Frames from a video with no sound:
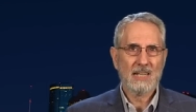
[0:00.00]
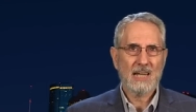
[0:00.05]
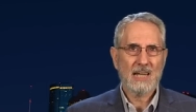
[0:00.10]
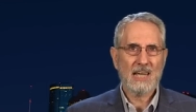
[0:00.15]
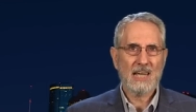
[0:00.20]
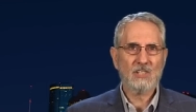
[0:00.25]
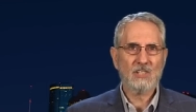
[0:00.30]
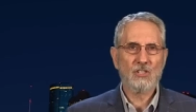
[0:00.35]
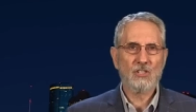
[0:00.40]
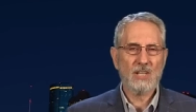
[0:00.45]

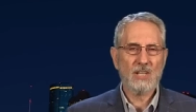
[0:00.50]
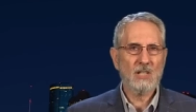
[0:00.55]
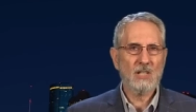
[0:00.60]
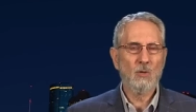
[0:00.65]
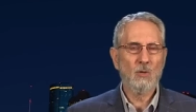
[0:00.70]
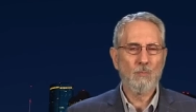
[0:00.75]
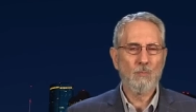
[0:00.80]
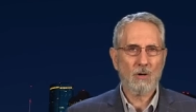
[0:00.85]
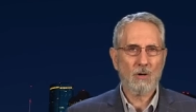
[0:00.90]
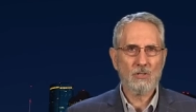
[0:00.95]
a
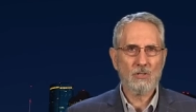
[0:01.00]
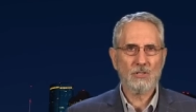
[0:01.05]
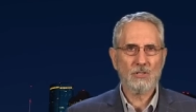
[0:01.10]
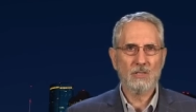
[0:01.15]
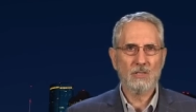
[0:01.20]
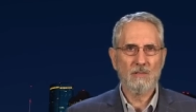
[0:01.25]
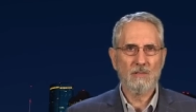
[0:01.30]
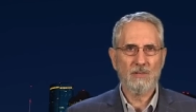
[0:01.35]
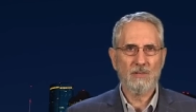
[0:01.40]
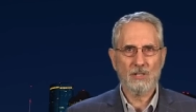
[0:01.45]
single
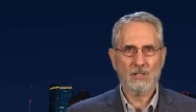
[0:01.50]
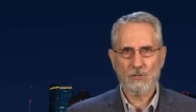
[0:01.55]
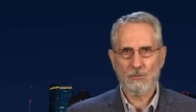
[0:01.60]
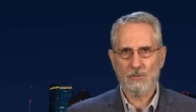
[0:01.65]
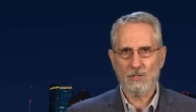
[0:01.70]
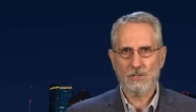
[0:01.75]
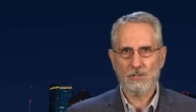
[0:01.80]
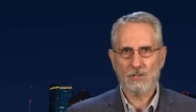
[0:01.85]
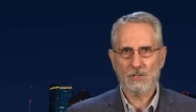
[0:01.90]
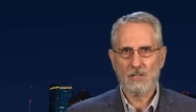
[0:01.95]
person of
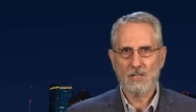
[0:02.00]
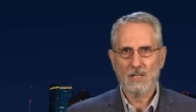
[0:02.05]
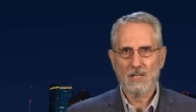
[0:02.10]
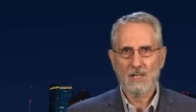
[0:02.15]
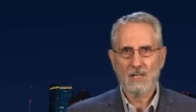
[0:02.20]
interest